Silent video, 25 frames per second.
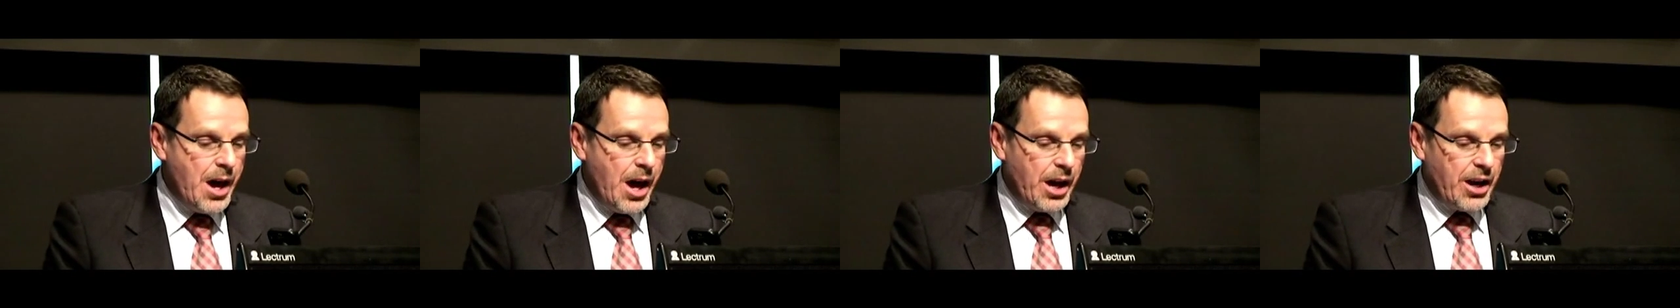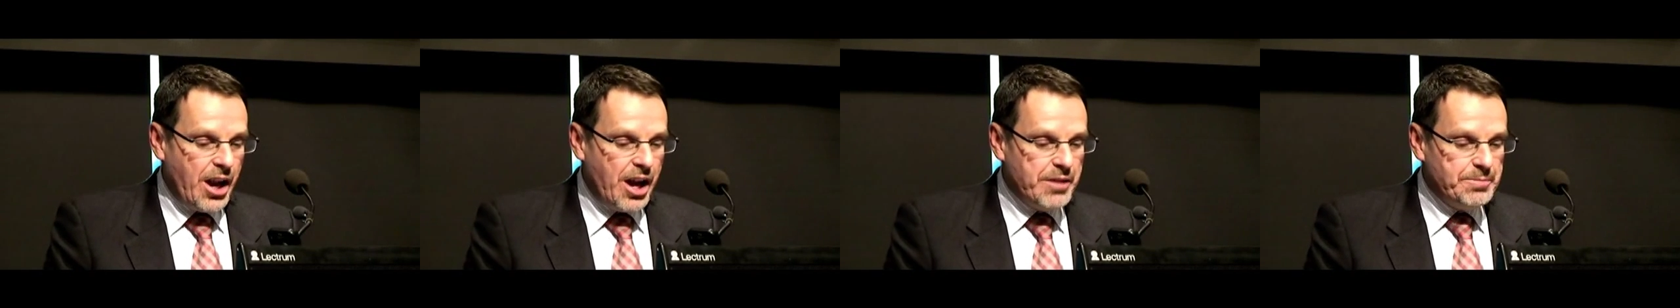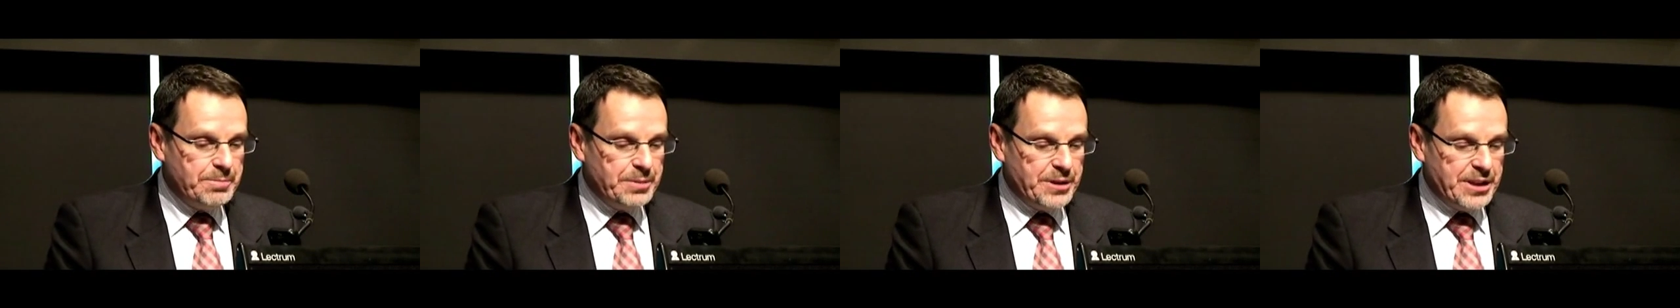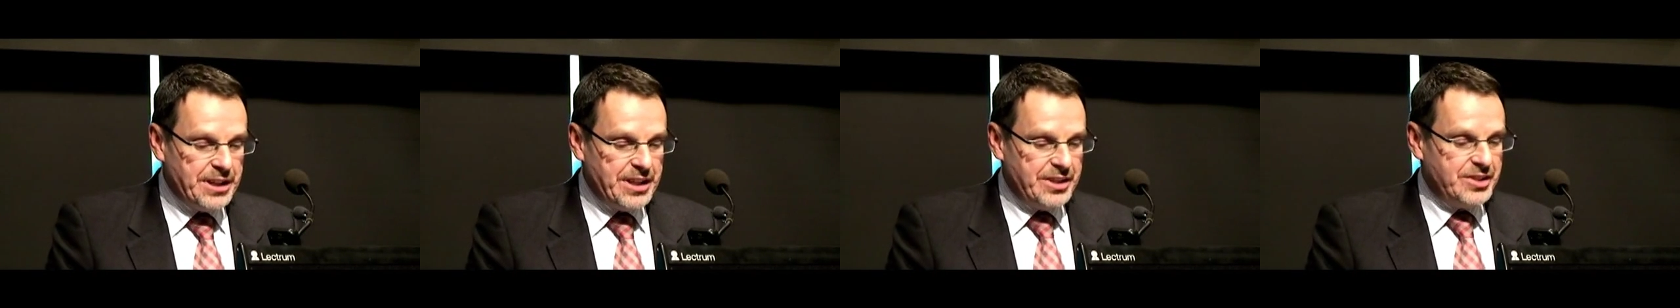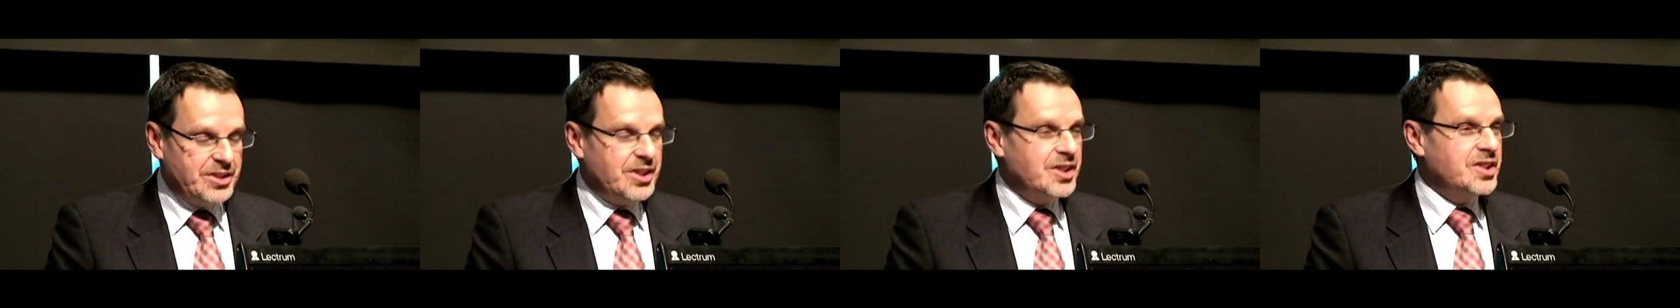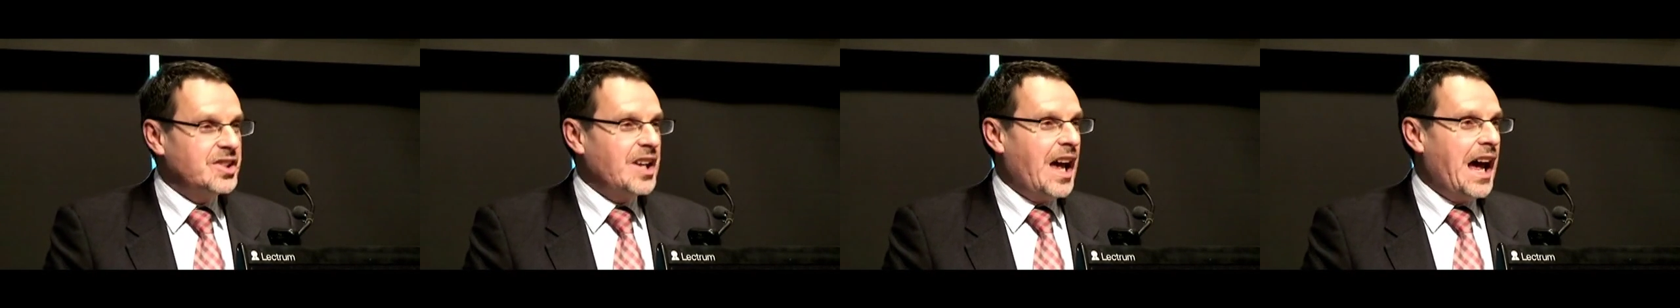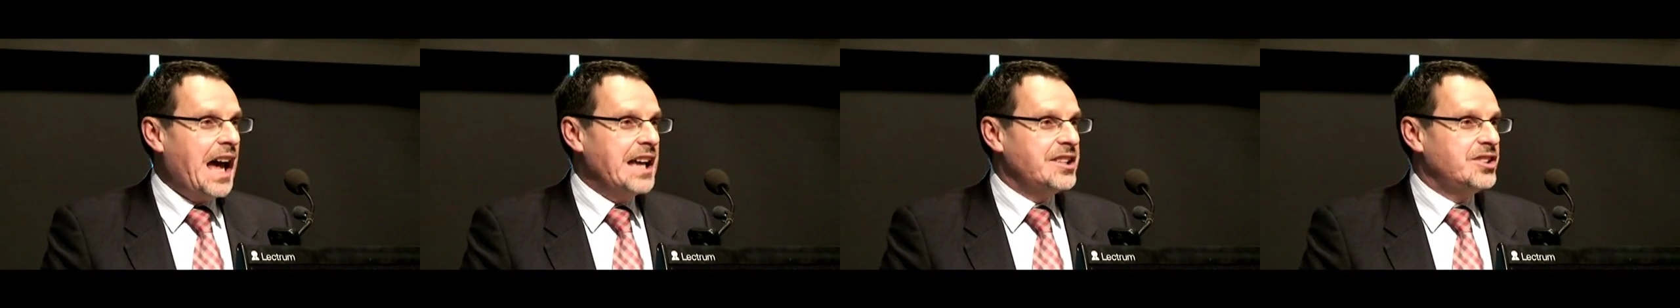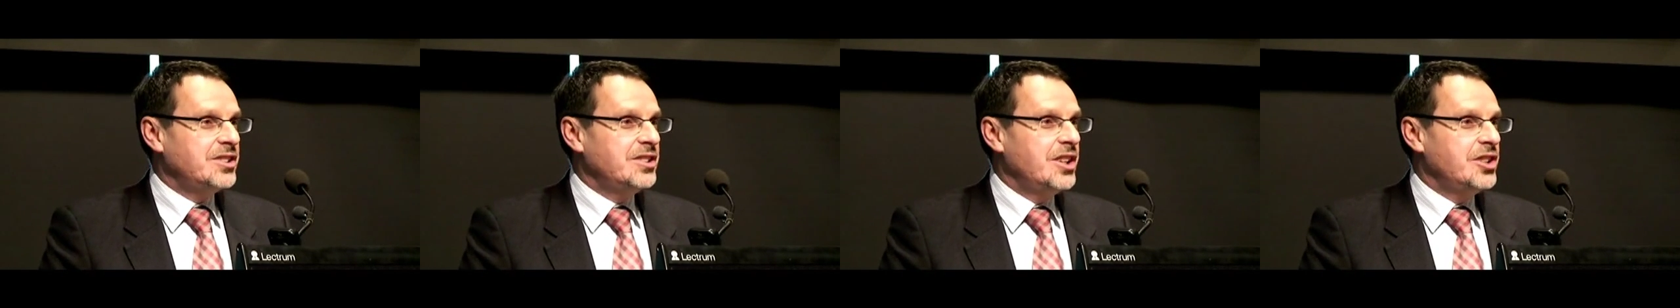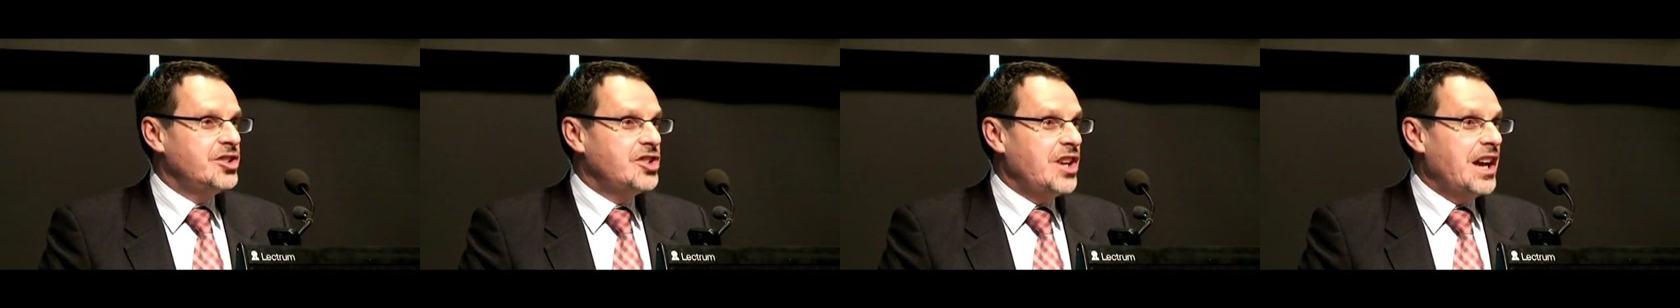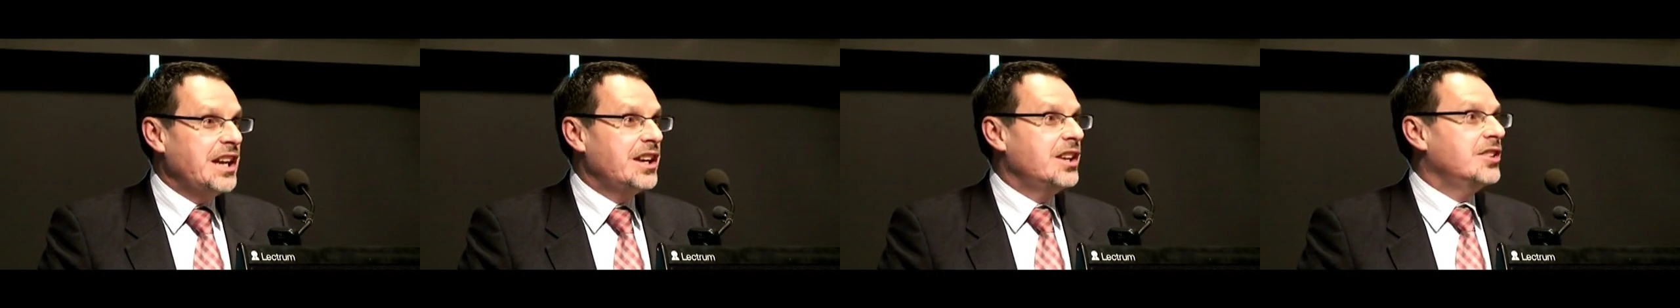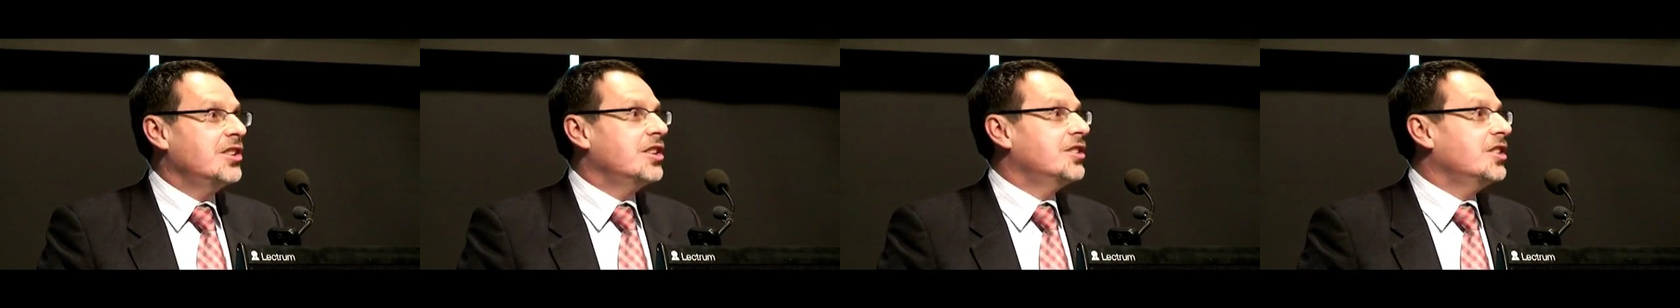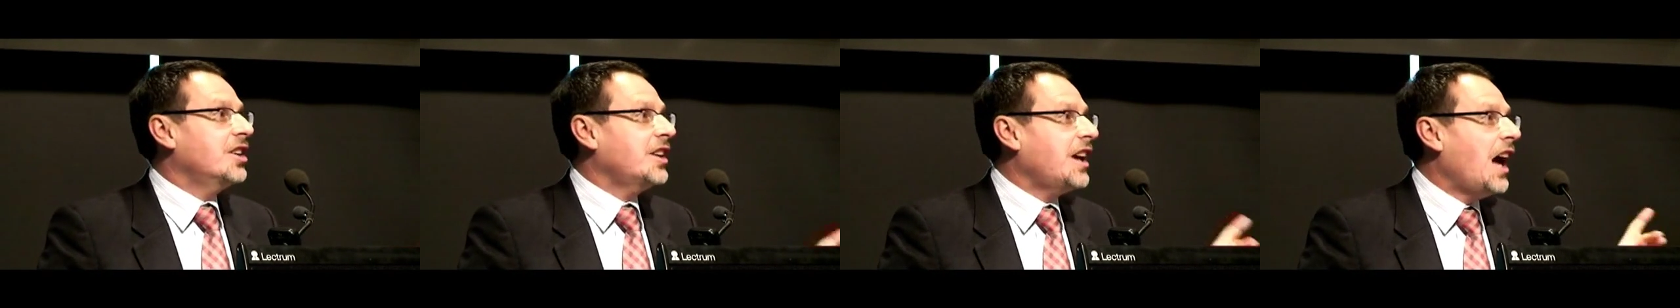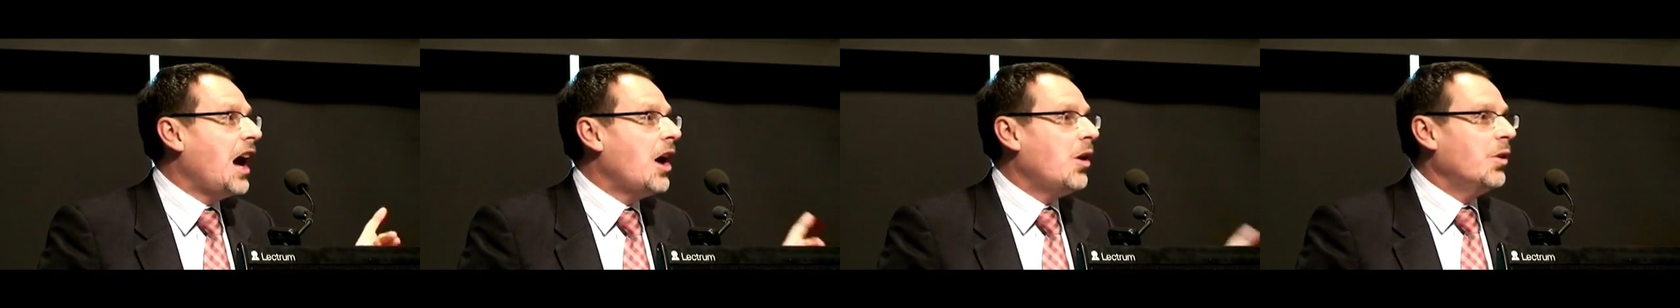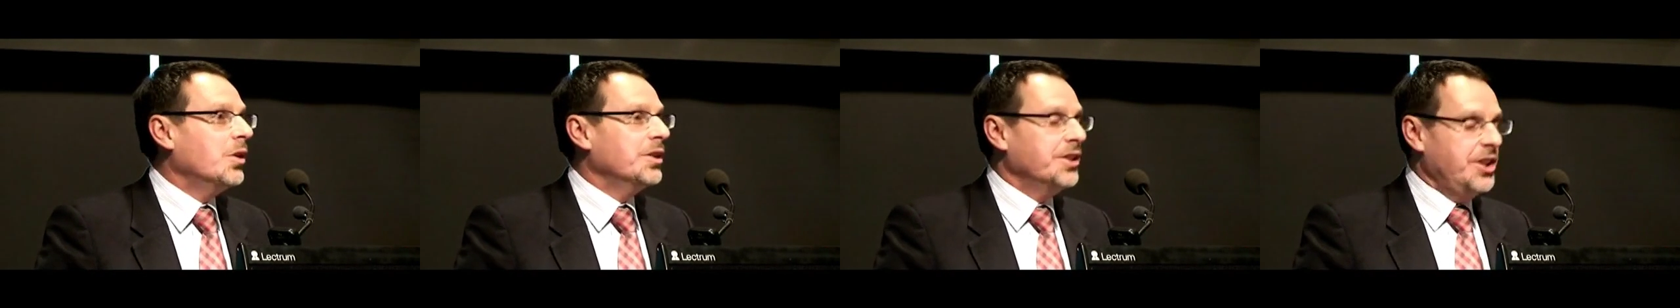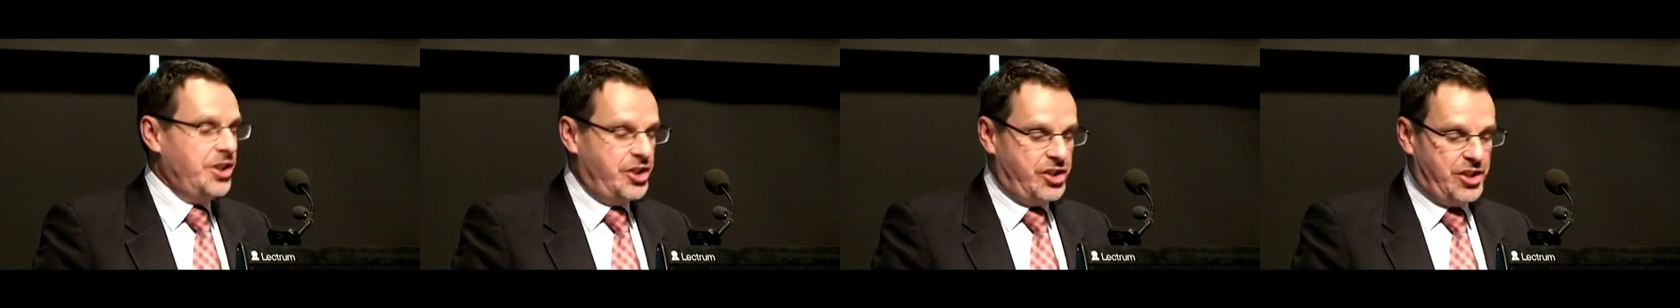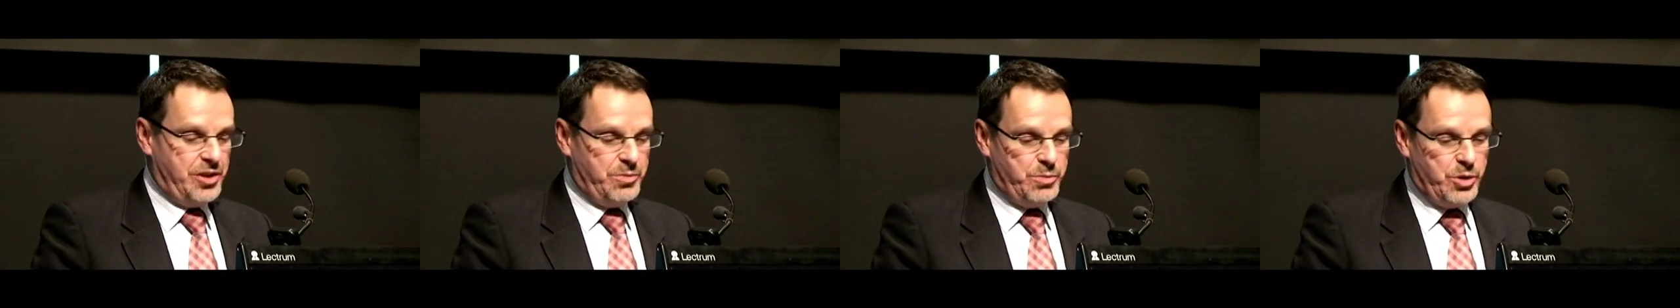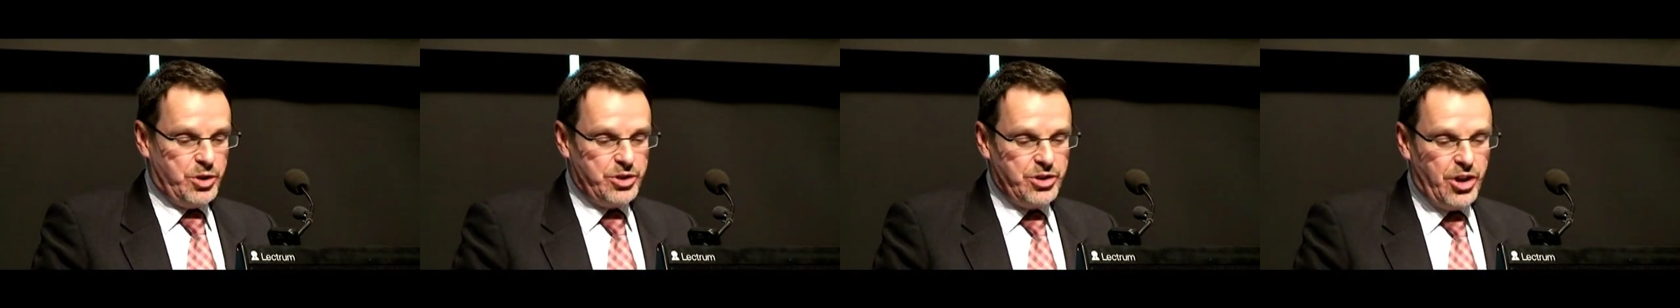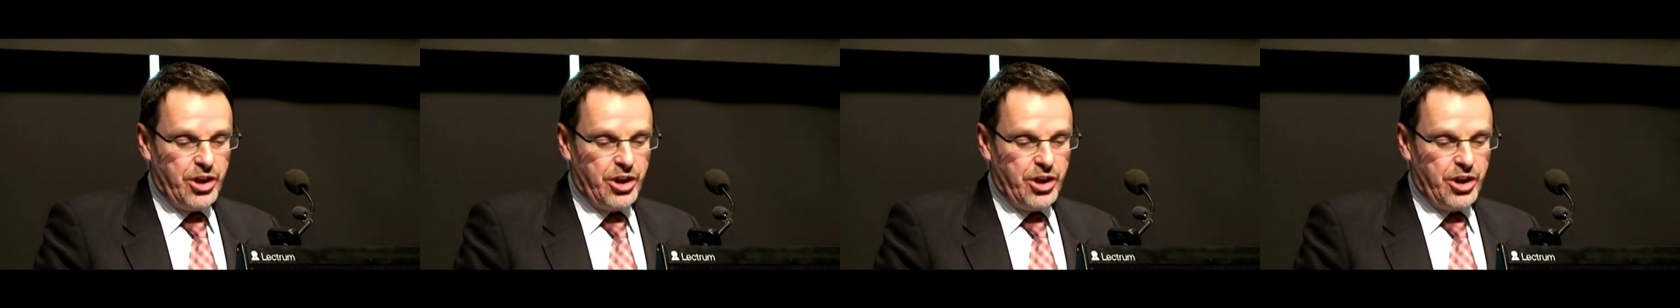And I'm pleased to say it's an agenda that the Coalition would